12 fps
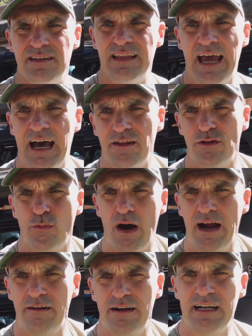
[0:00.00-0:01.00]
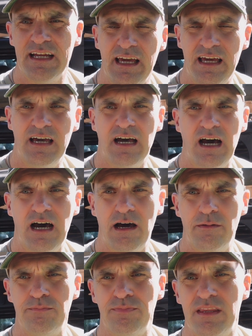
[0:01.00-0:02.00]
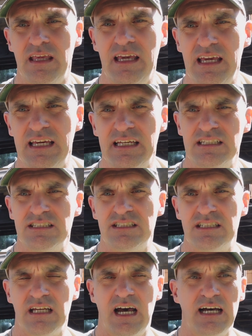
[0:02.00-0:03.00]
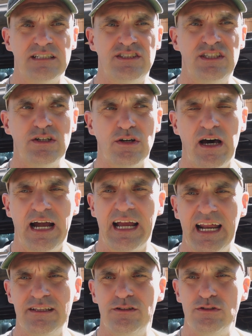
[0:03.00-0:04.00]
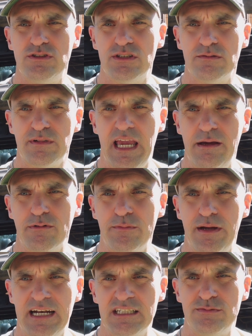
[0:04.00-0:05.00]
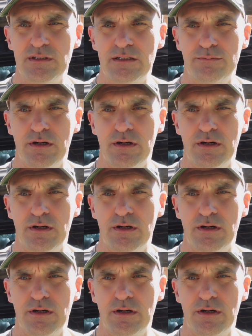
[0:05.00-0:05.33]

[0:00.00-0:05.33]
Now the wiring is still, I got to do some cable management,